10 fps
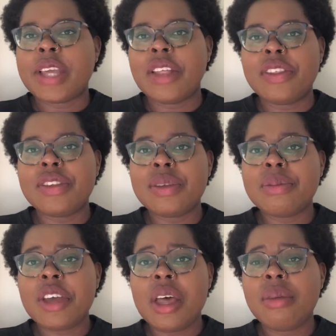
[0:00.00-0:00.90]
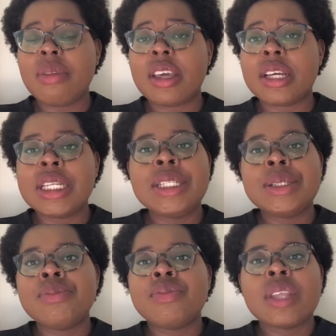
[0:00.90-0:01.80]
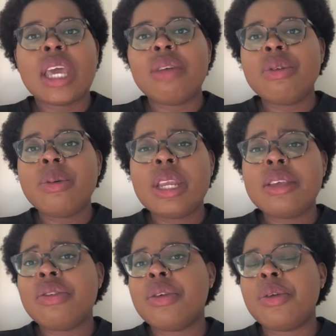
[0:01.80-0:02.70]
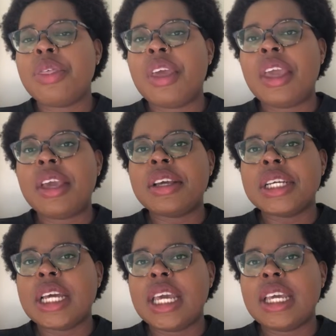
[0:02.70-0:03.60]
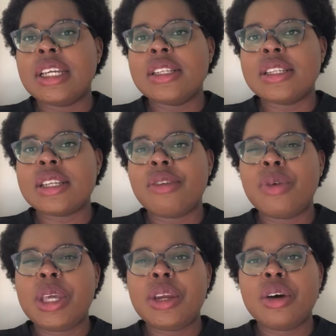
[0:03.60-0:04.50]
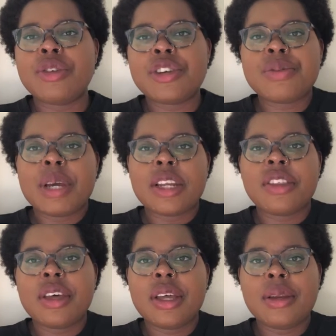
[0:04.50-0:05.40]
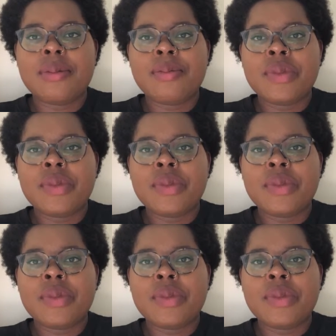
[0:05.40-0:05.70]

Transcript: at the same time, like, everyone has their thing, and if we can all respect that,